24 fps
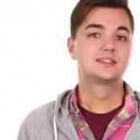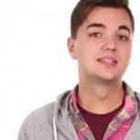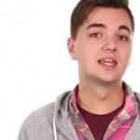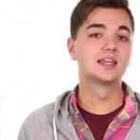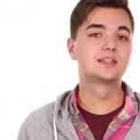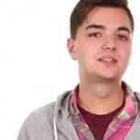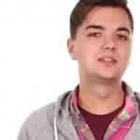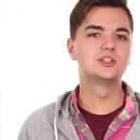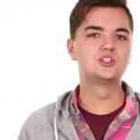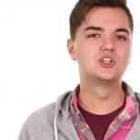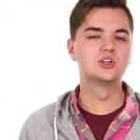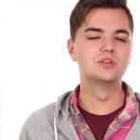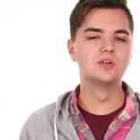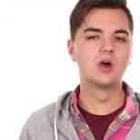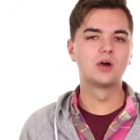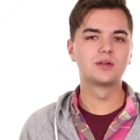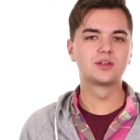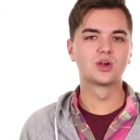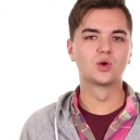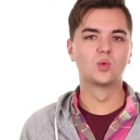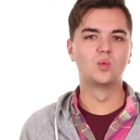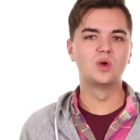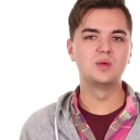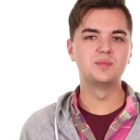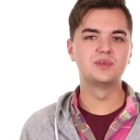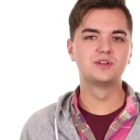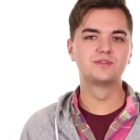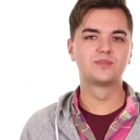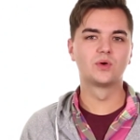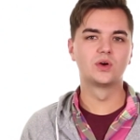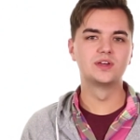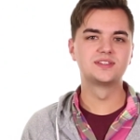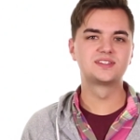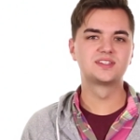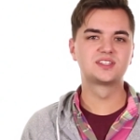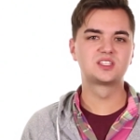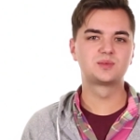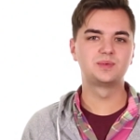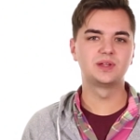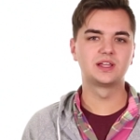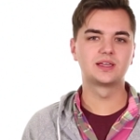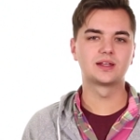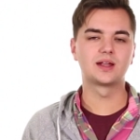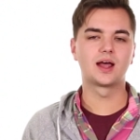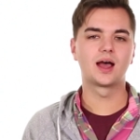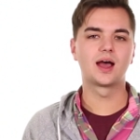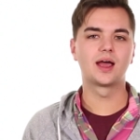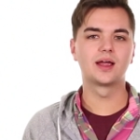Six, did you know your women voices speak
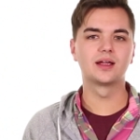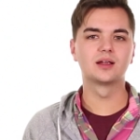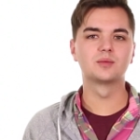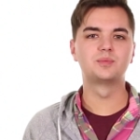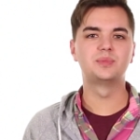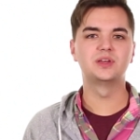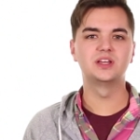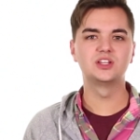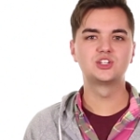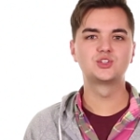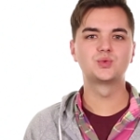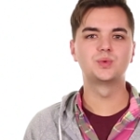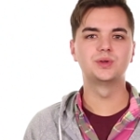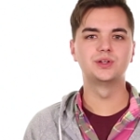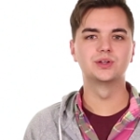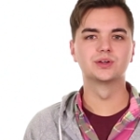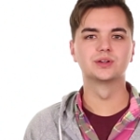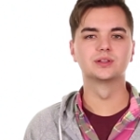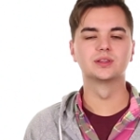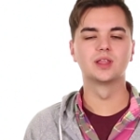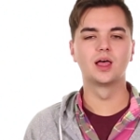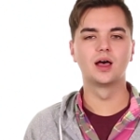in a higher pitch when you're in